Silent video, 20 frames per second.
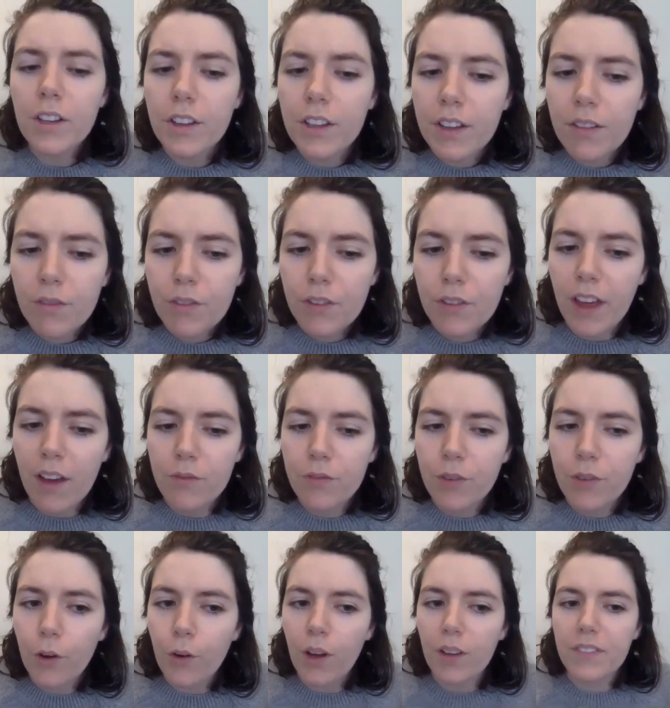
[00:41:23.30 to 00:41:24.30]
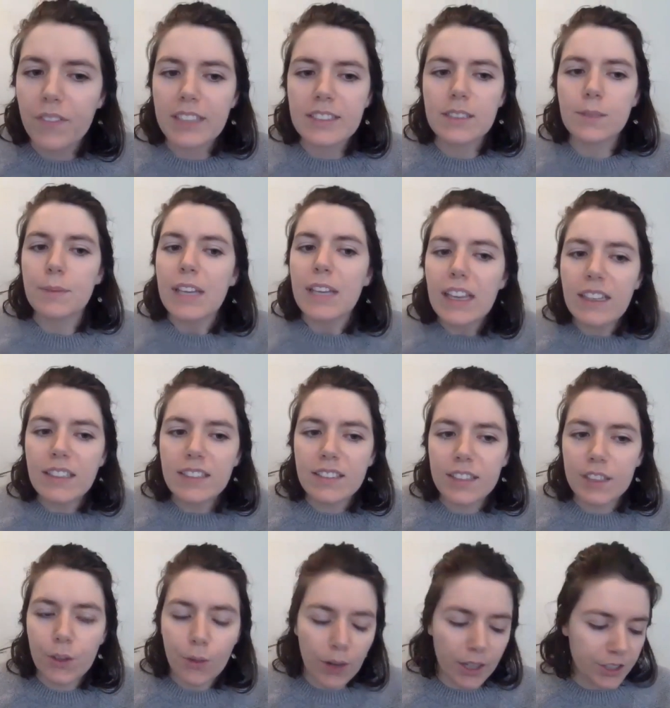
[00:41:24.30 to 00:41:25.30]
you're looking for that photo, I've got some
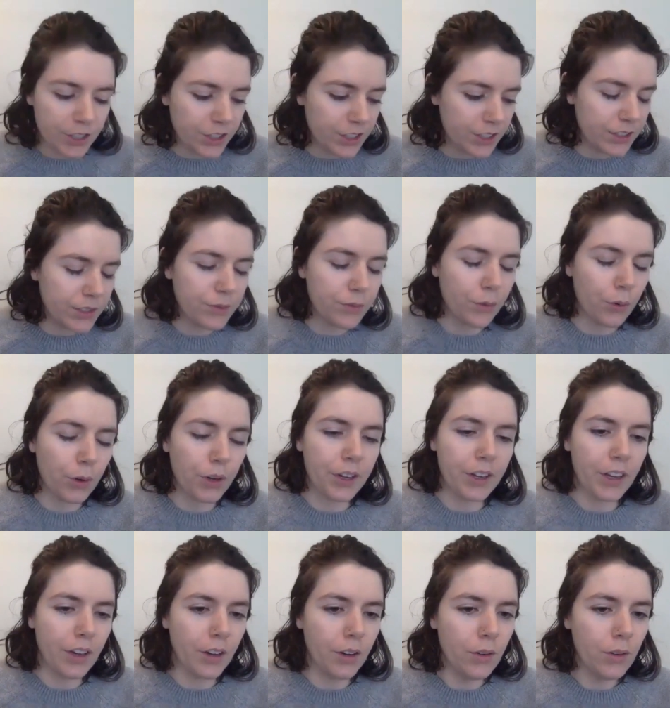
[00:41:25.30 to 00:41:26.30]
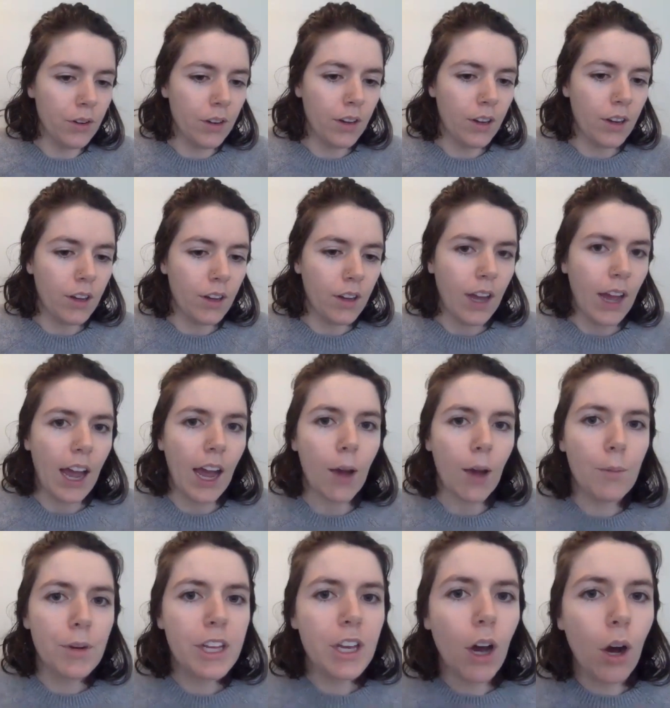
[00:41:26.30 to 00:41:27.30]
easy questions for you. Yes. How
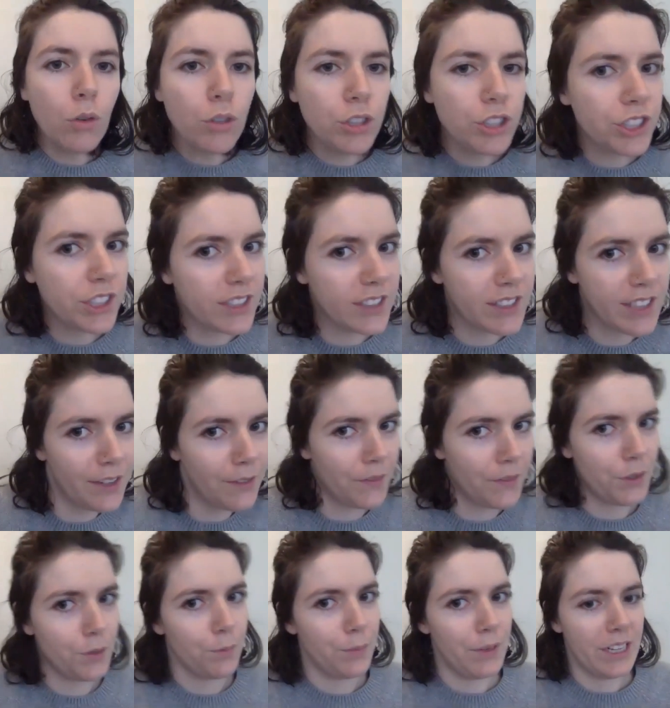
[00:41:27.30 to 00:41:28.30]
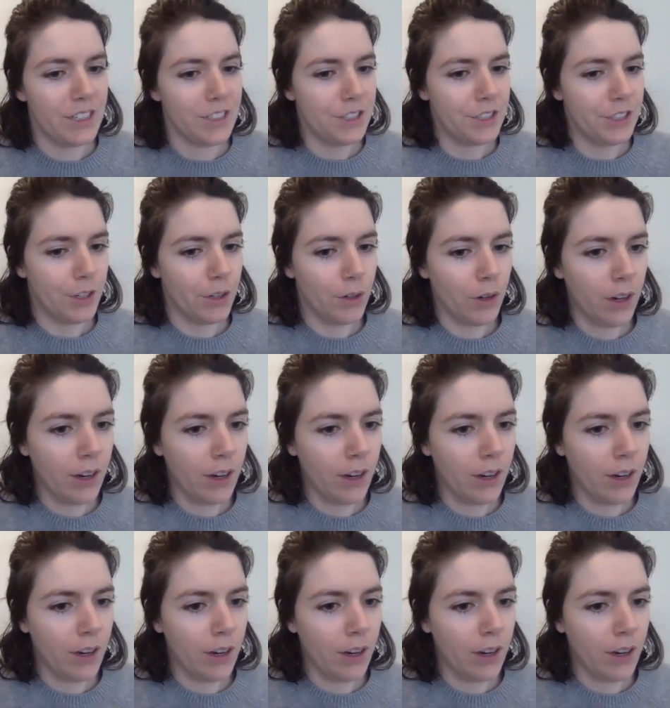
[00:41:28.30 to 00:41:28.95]
many oceans have you been to?